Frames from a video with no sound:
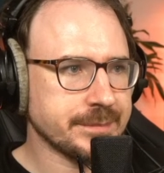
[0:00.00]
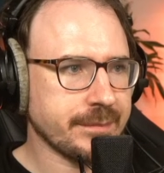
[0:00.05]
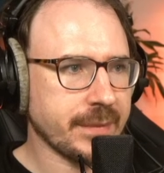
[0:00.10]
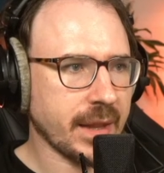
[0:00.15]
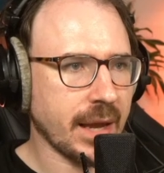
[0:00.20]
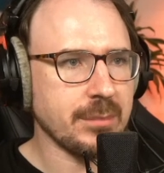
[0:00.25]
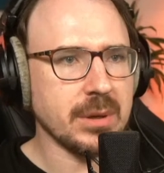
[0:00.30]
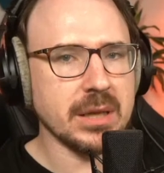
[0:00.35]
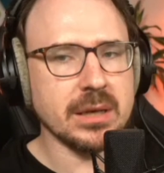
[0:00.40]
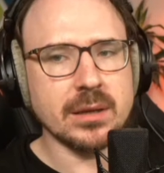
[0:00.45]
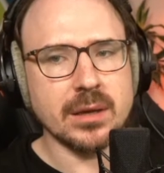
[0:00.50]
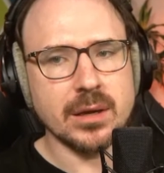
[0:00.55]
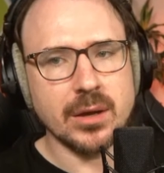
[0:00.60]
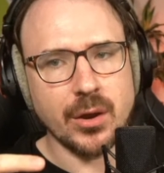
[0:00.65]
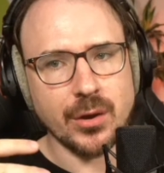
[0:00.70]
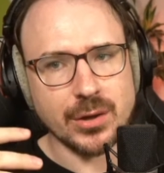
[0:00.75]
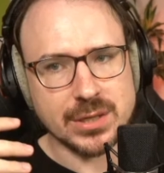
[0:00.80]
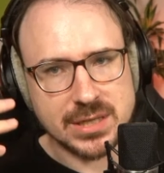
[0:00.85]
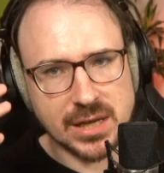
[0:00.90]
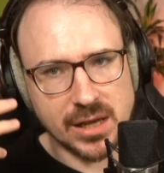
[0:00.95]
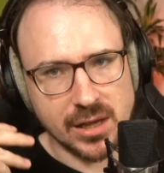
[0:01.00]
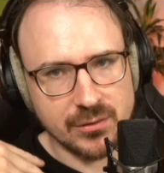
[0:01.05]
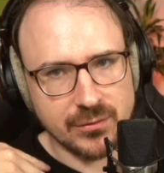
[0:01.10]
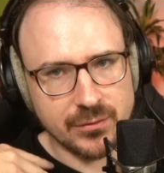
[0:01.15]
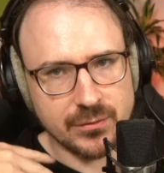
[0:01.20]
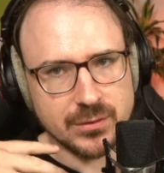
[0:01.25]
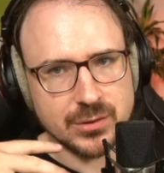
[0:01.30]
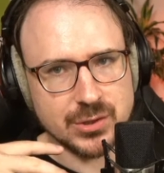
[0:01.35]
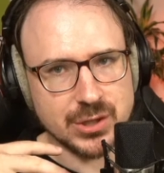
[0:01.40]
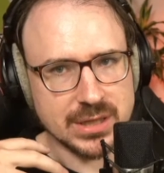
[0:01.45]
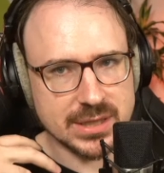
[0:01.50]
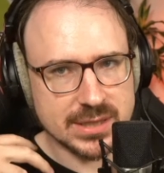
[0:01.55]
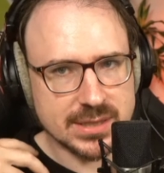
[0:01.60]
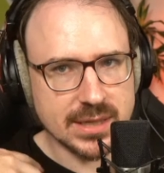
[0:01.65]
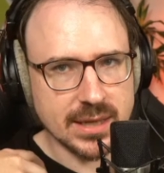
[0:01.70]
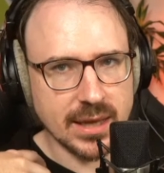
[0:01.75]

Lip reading: I mean, herself, she is